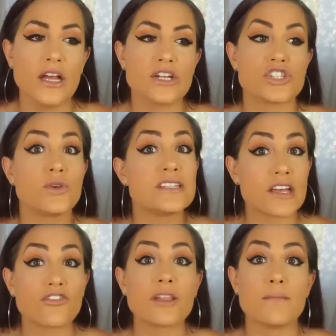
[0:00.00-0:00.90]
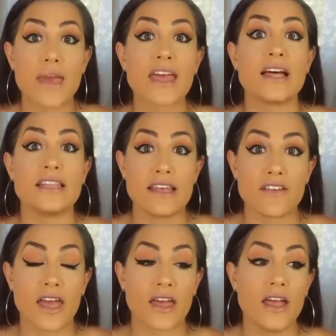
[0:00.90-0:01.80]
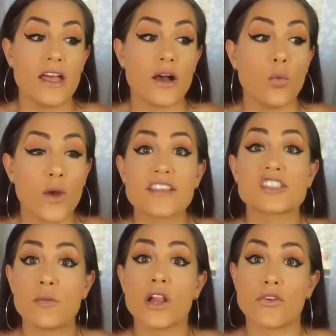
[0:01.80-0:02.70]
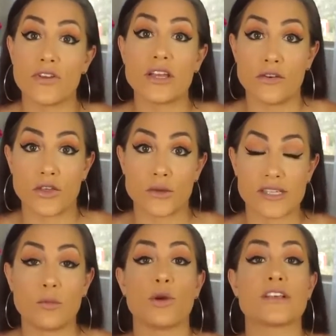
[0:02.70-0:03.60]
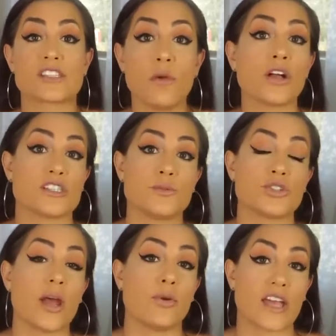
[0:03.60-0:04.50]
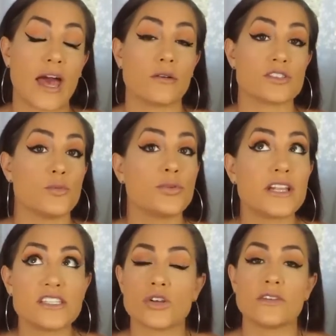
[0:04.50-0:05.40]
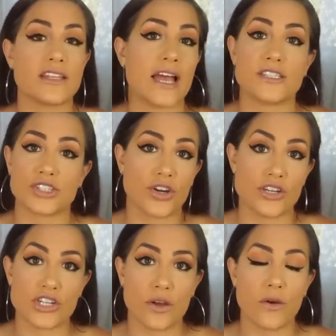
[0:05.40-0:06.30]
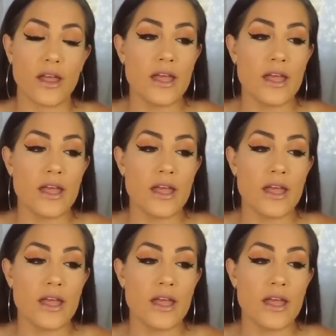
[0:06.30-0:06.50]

So you can definitely make a living with smaller video views and with a smaller subscriber count. So please don't let that discourage you.